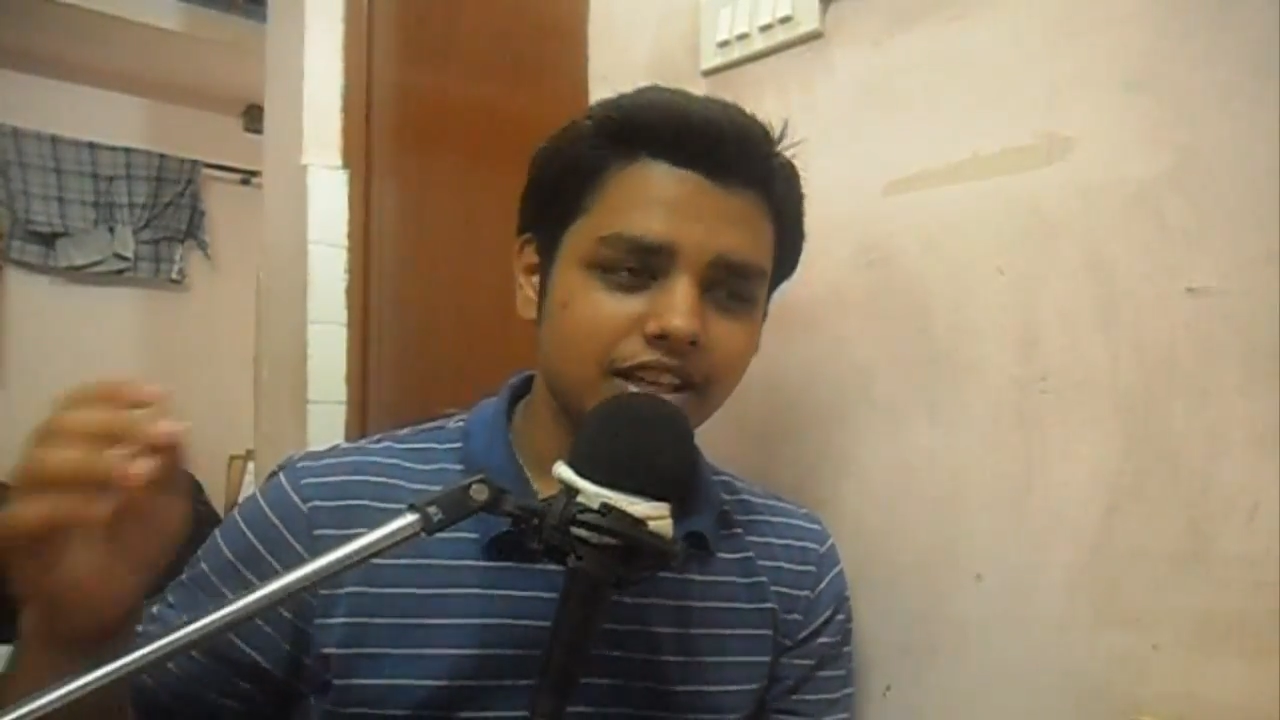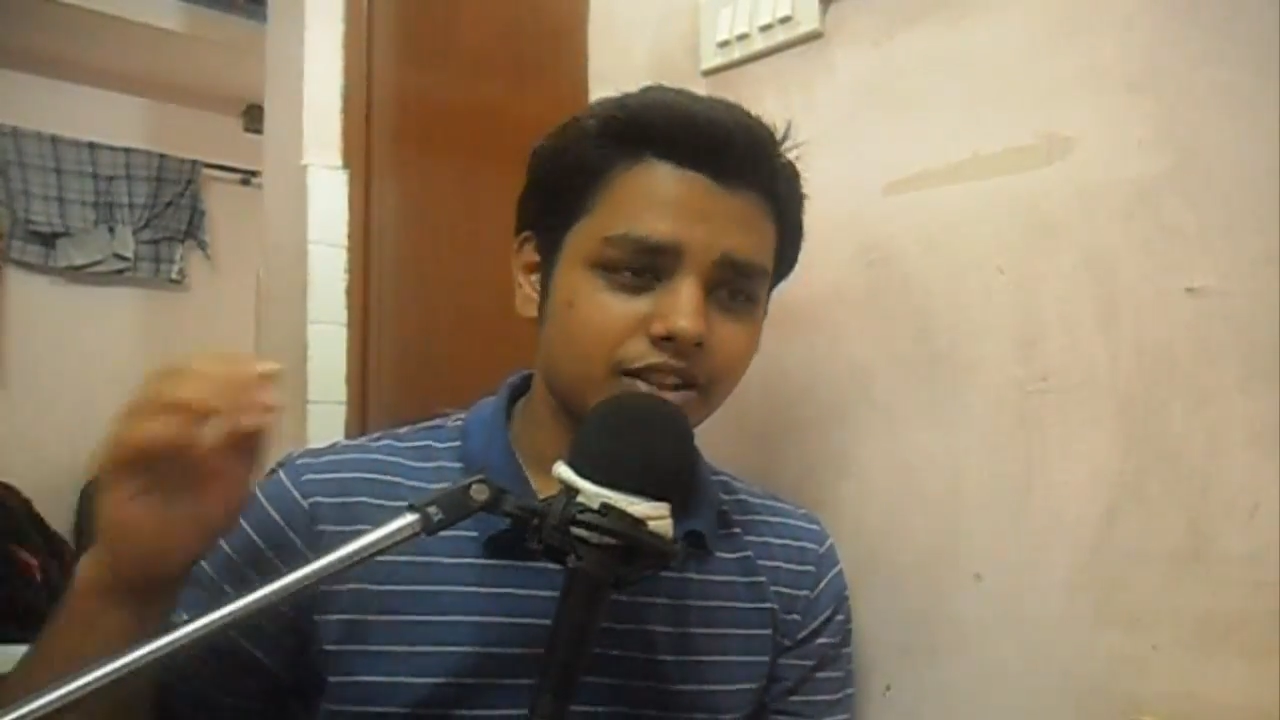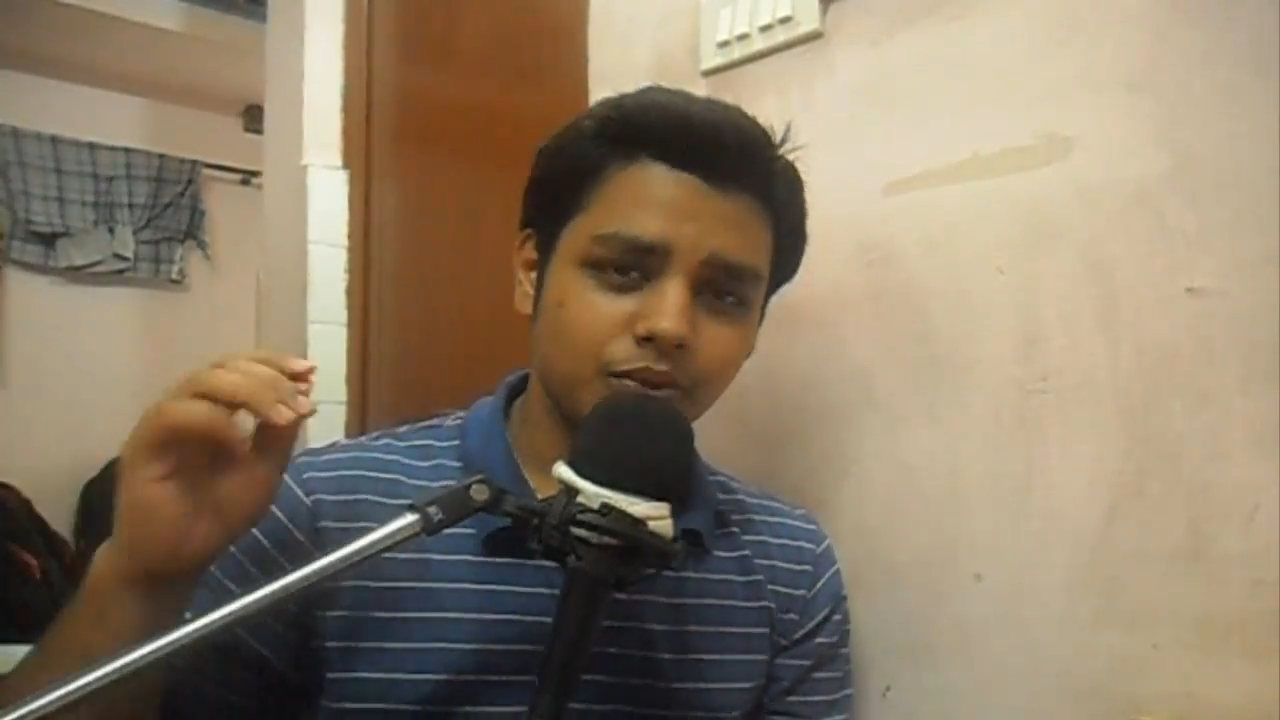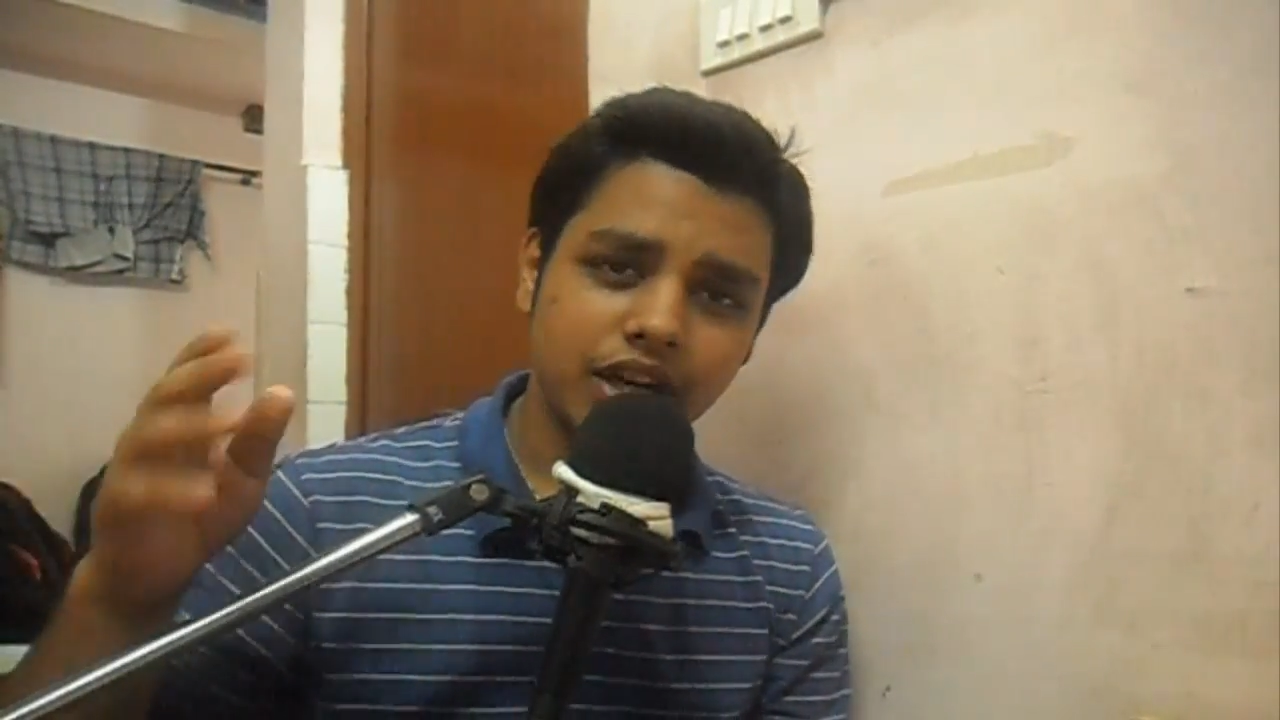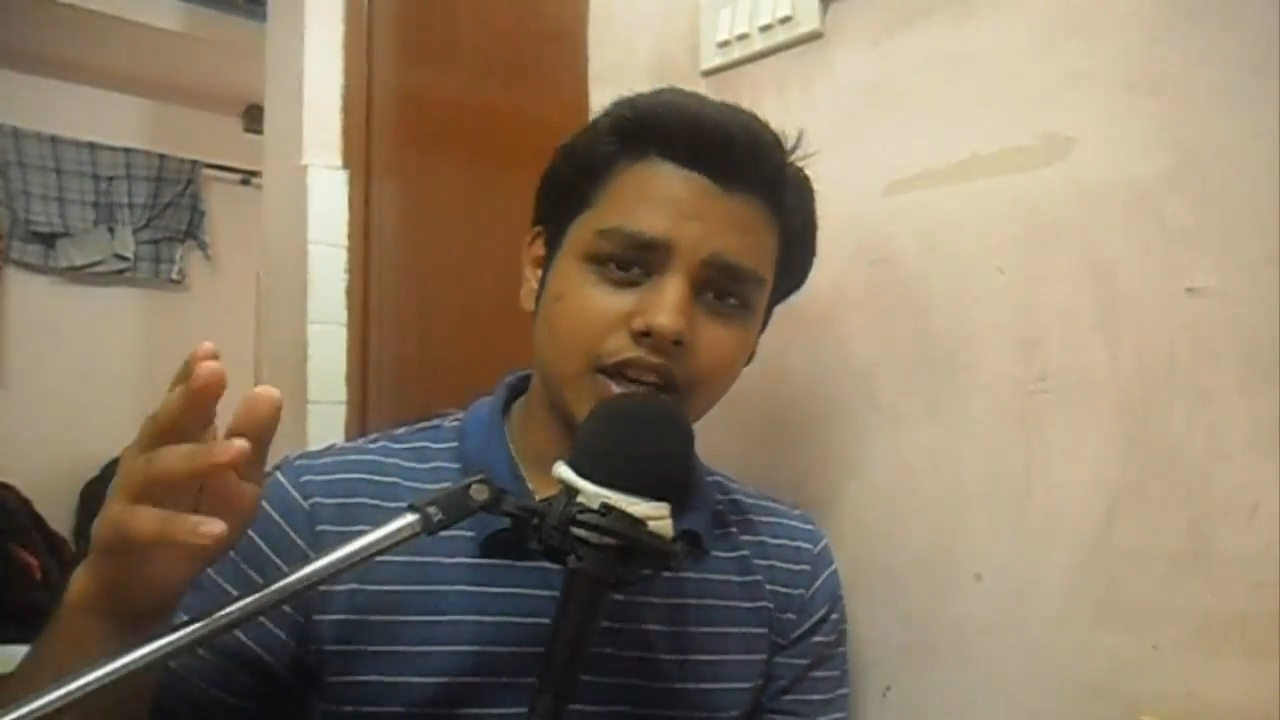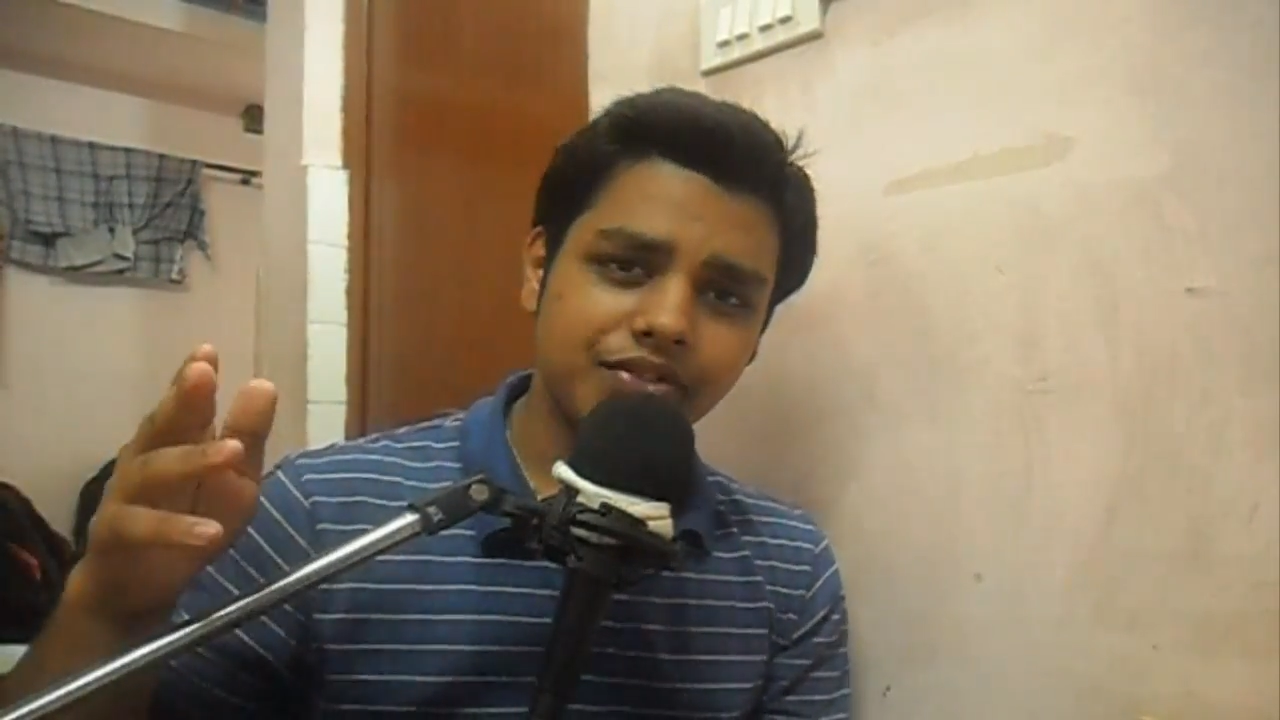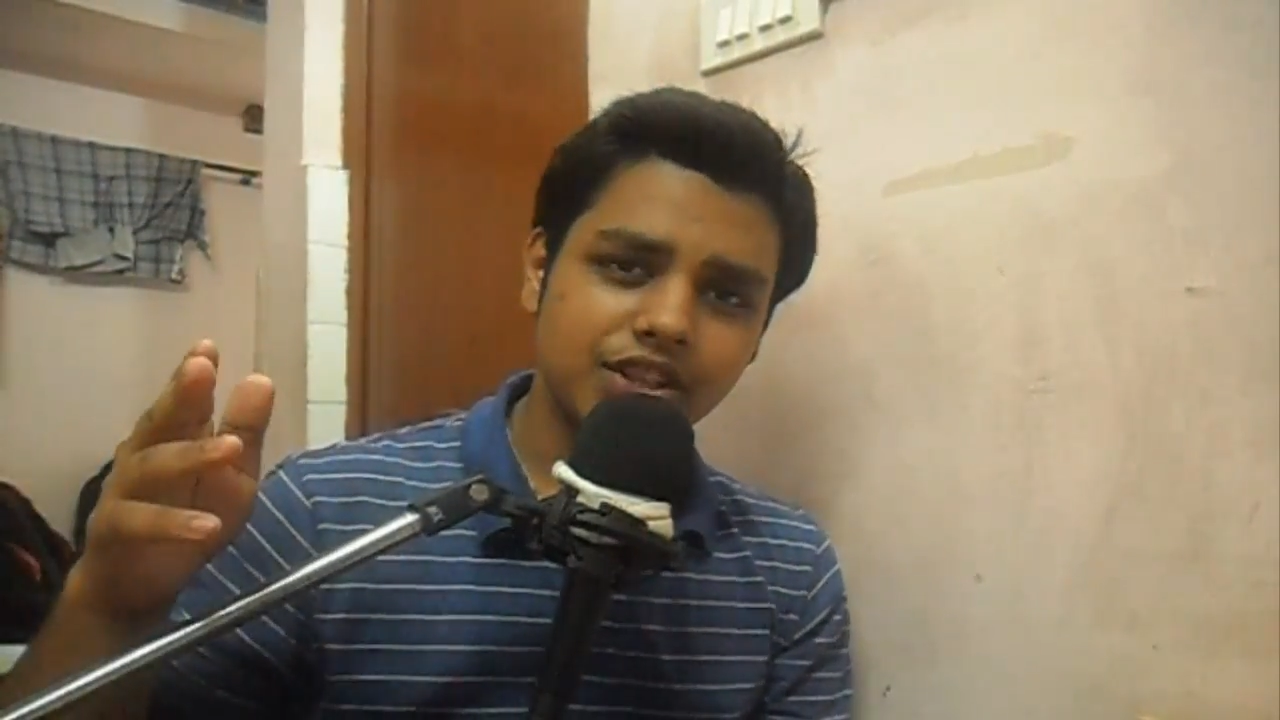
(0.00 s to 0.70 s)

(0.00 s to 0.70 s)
So what you have